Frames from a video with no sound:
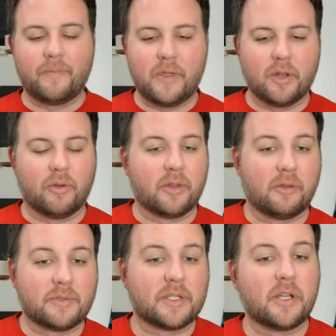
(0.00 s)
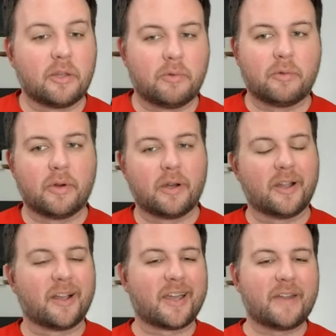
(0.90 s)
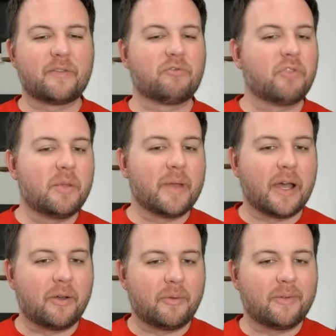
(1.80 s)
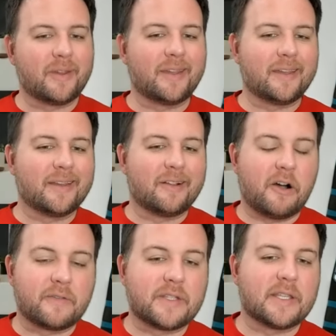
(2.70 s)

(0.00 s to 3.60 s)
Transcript: You know, and then there was another one where a kind of a rebound and off to